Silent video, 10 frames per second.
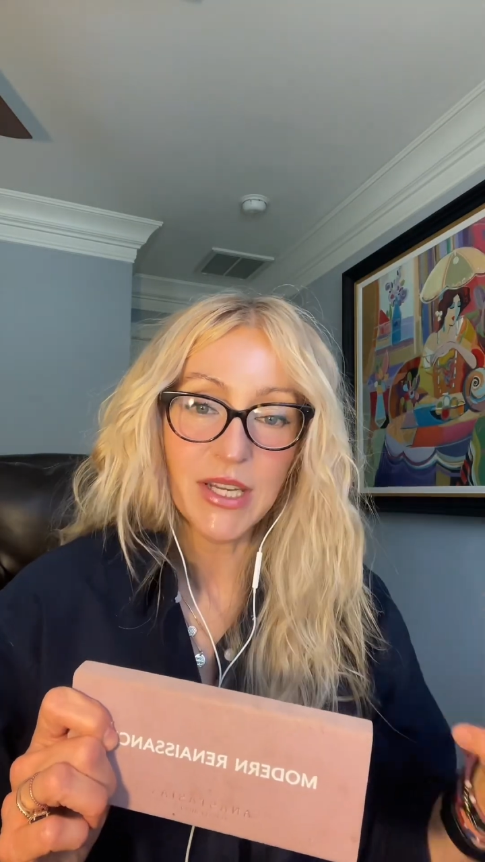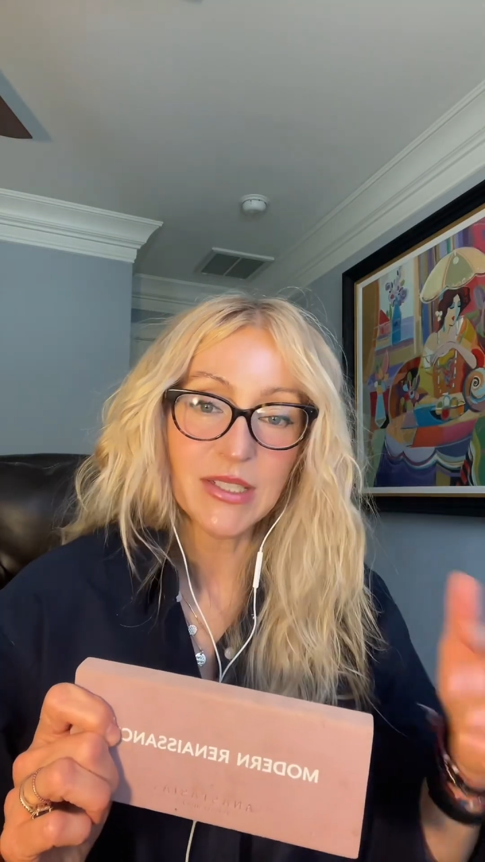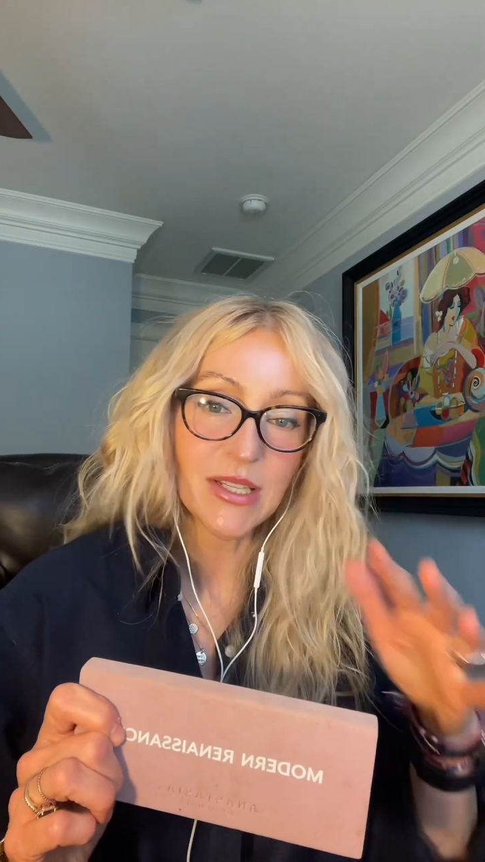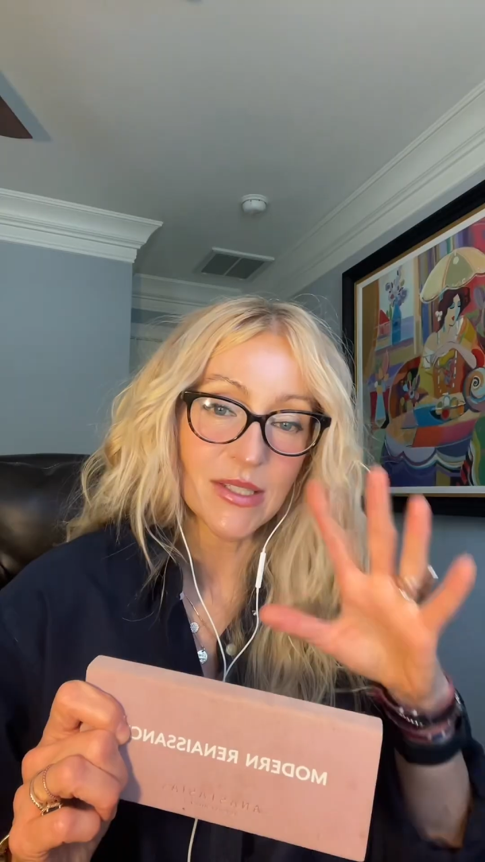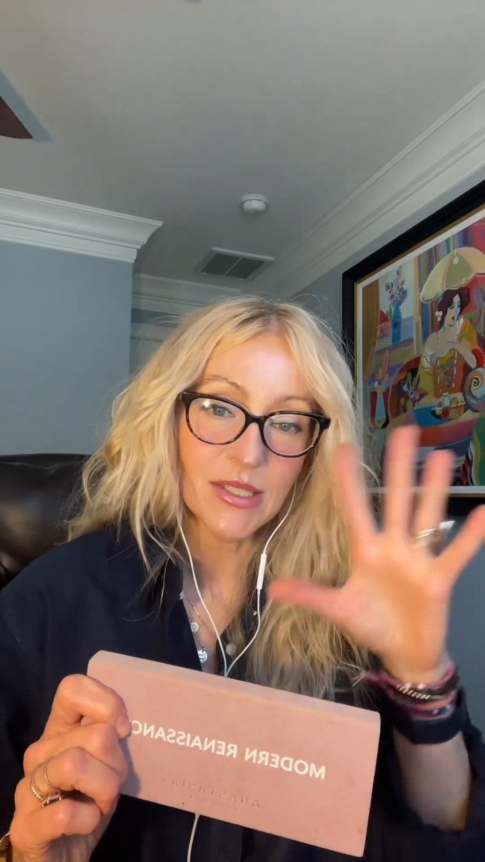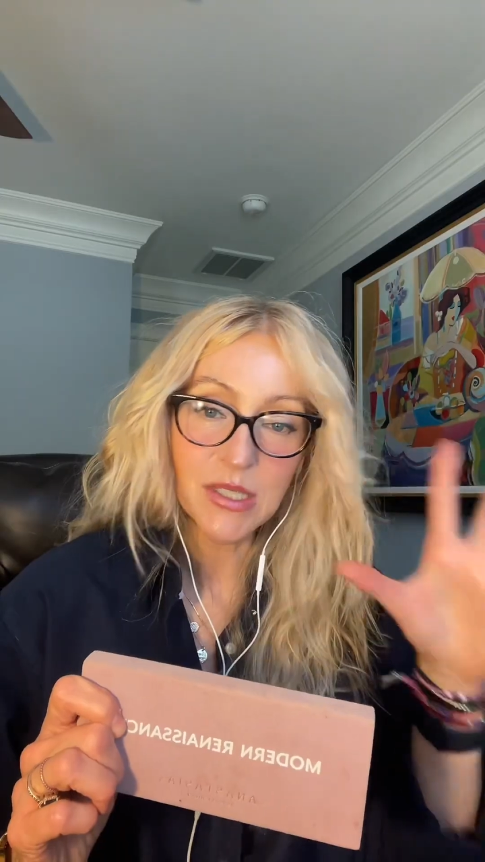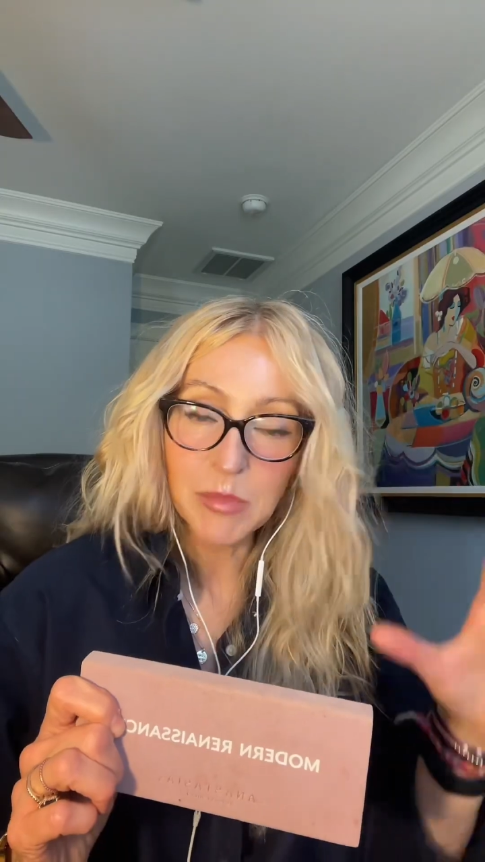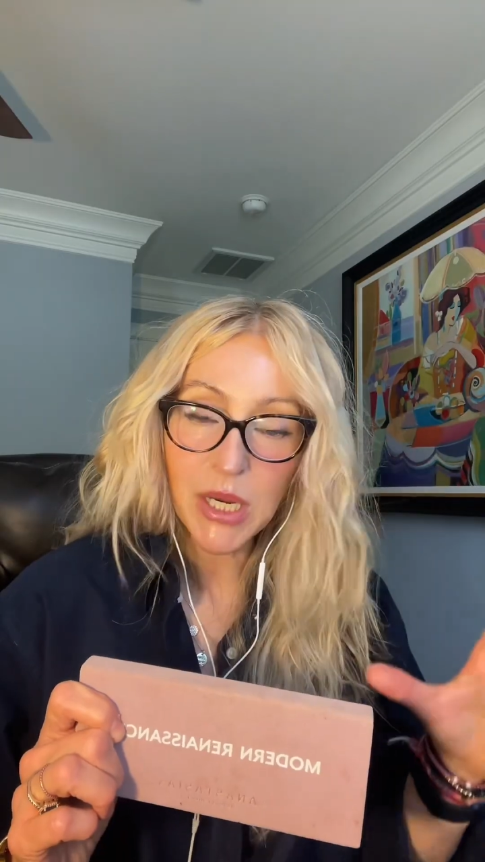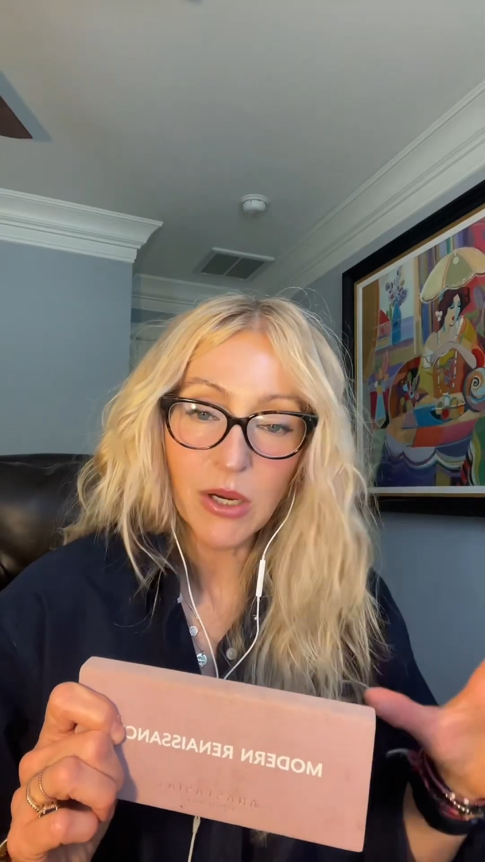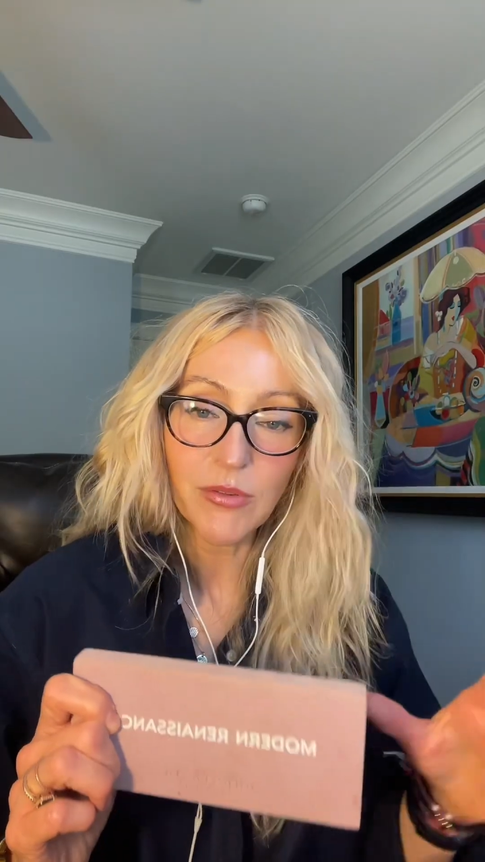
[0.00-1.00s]
It doesn't
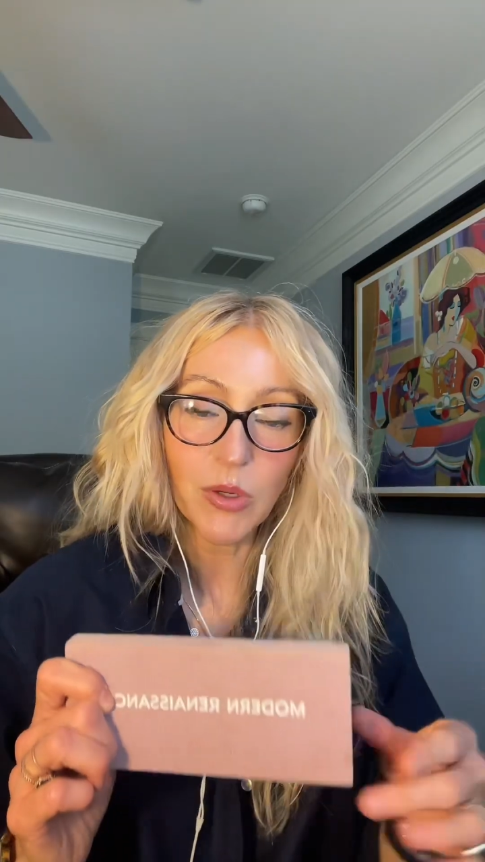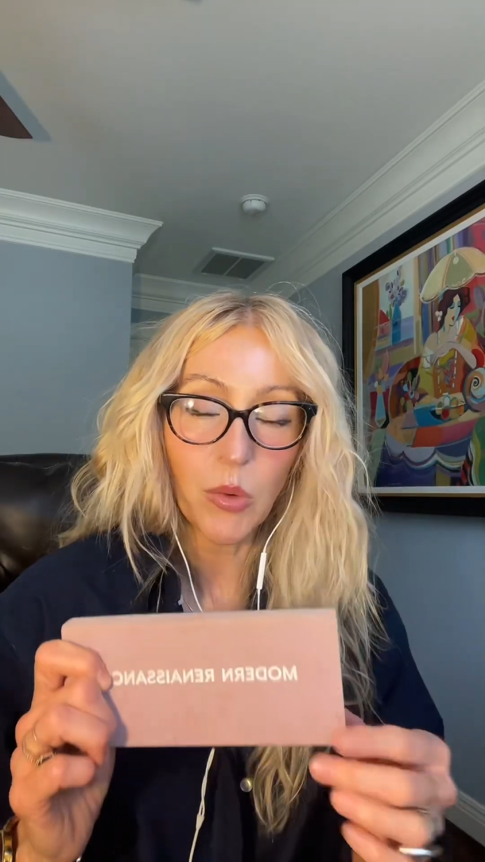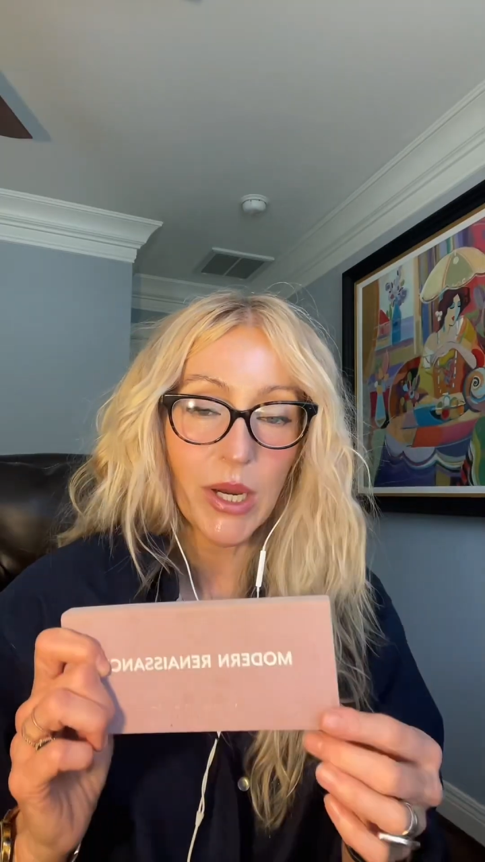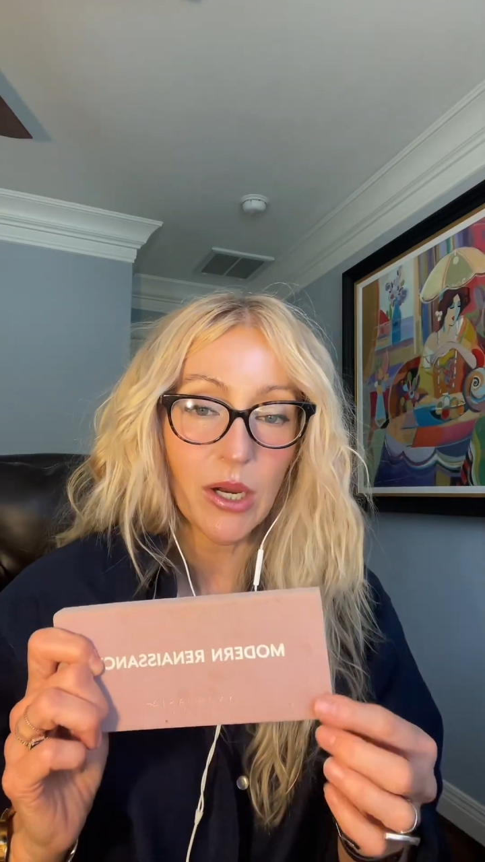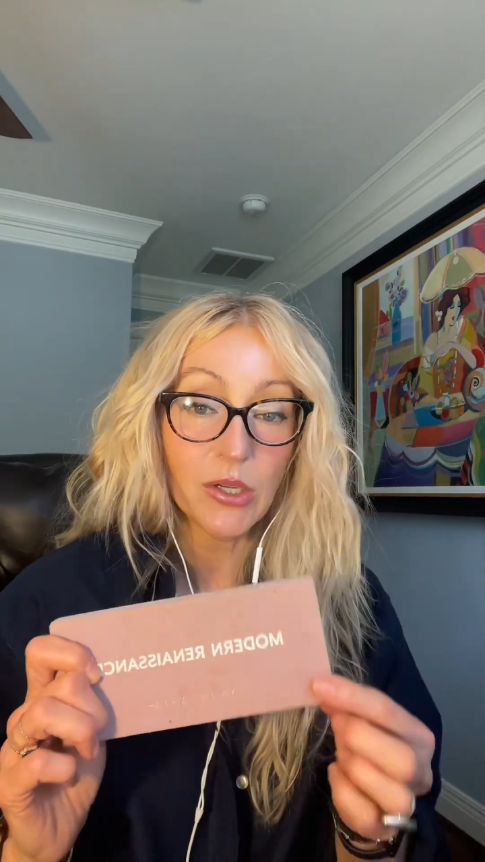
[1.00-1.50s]
smear everywhere,